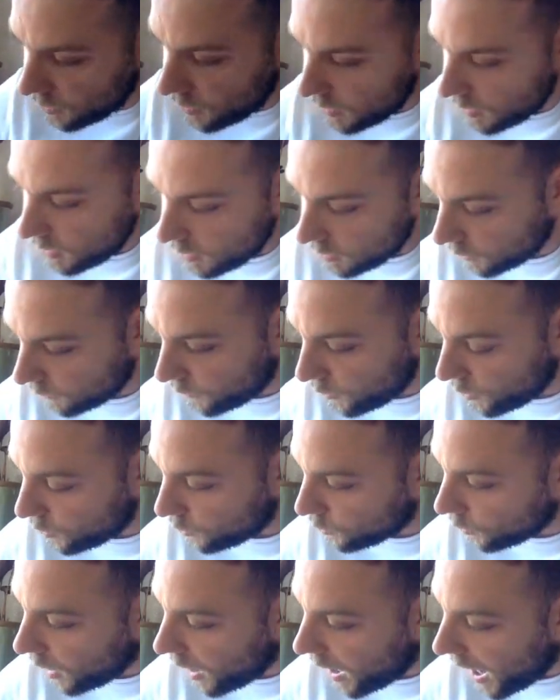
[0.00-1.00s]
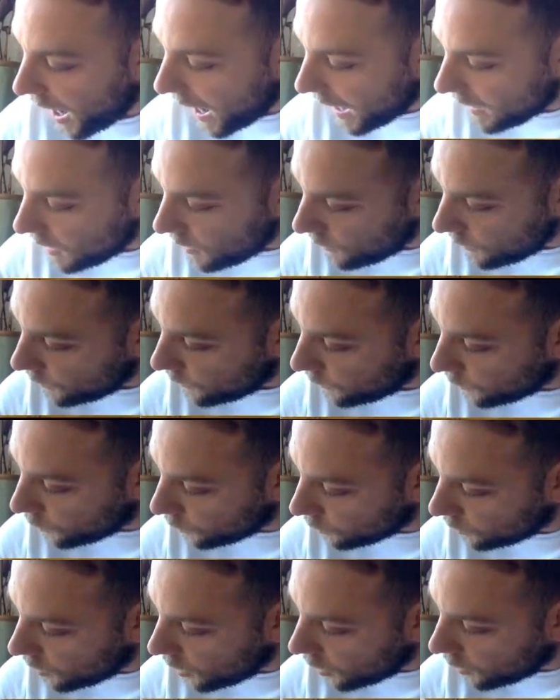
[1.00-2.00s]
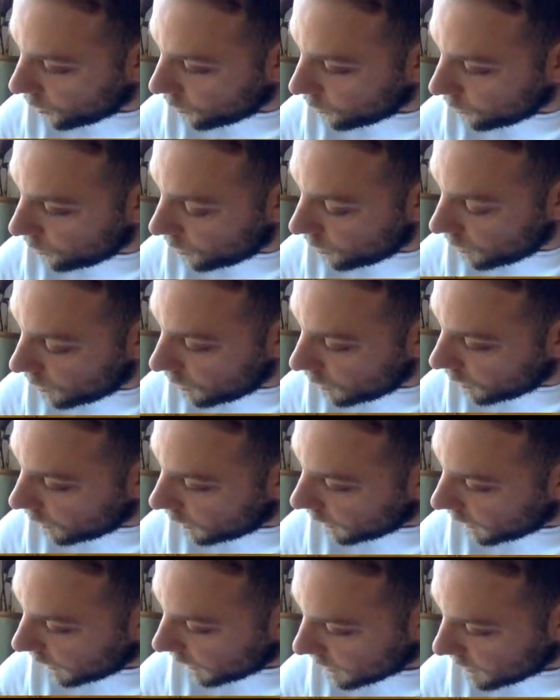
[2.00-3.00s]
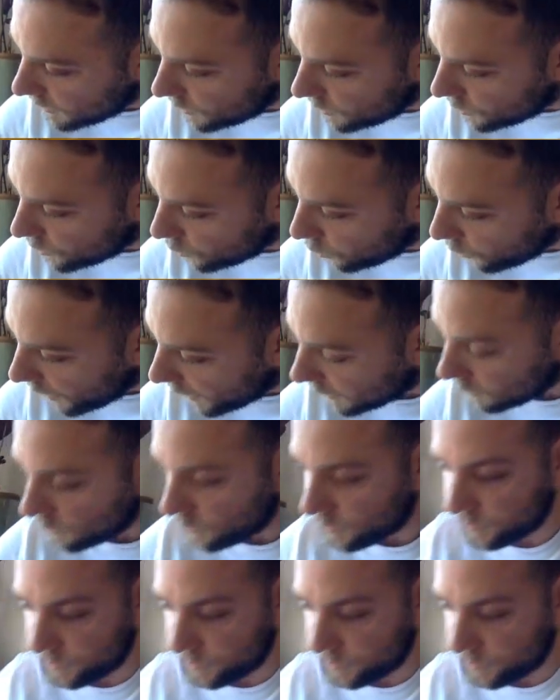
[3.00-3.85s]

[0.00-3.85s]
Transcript: The vertical height of the full cone is 12.